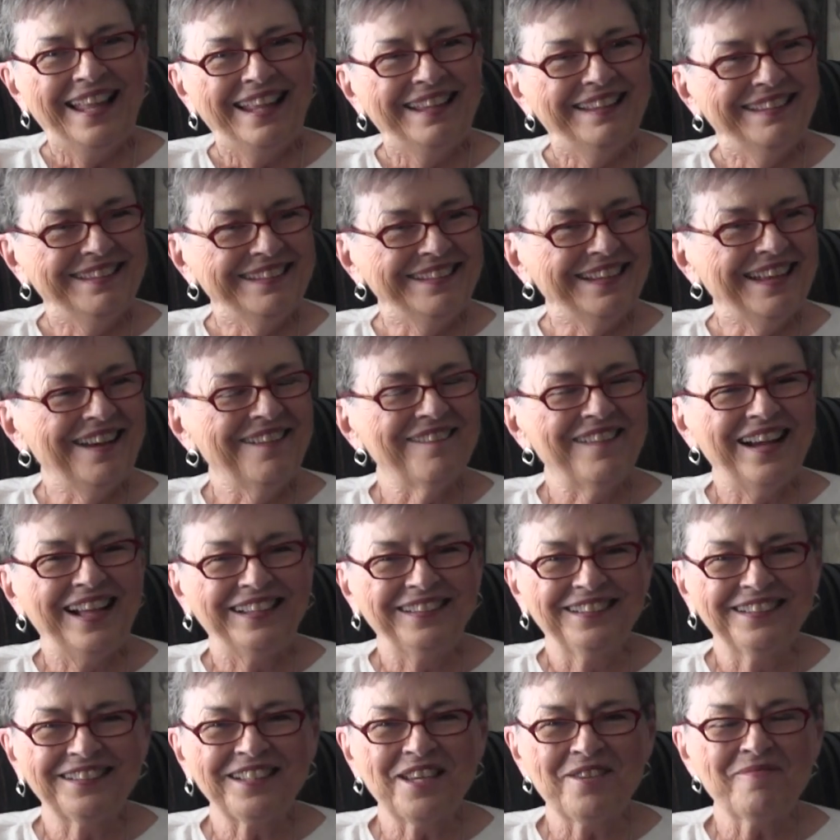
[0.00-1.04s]
You know, I
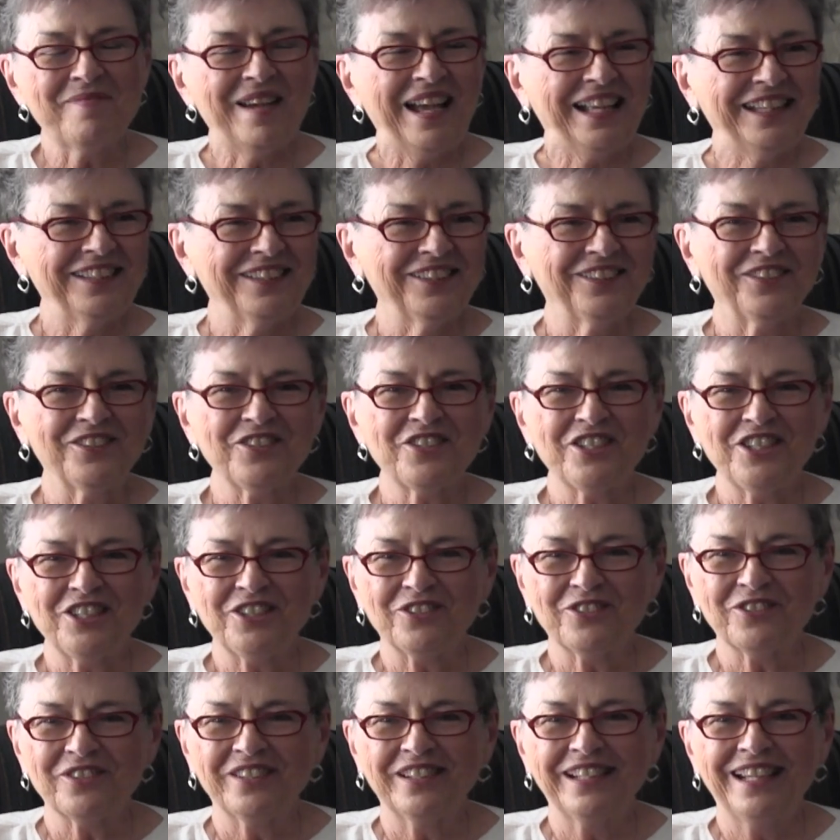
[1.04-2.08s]
look at my adult
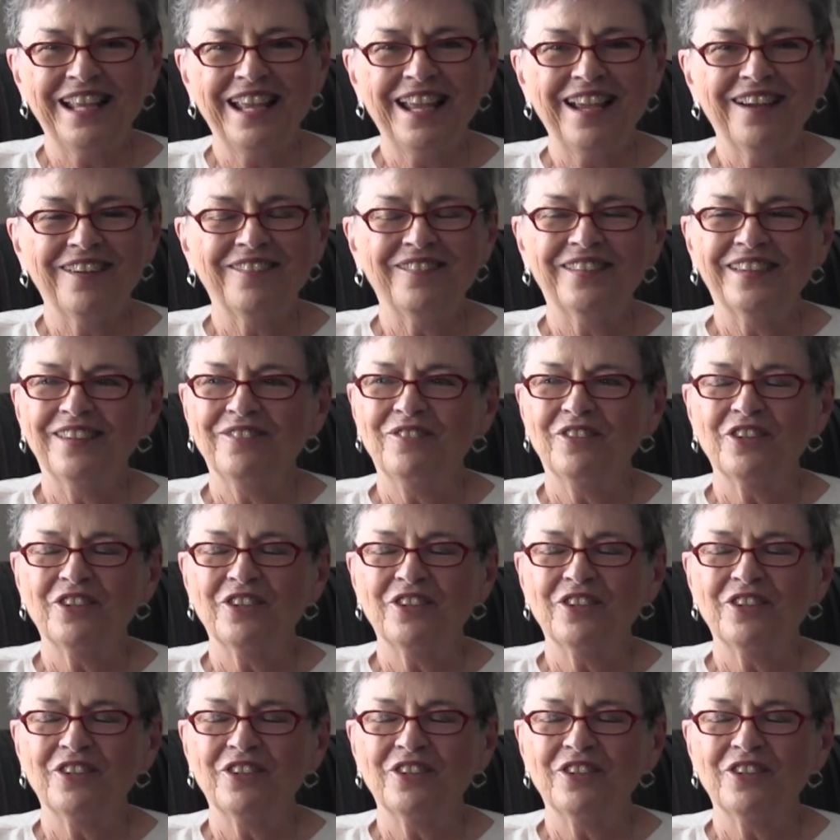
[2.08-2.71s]
children now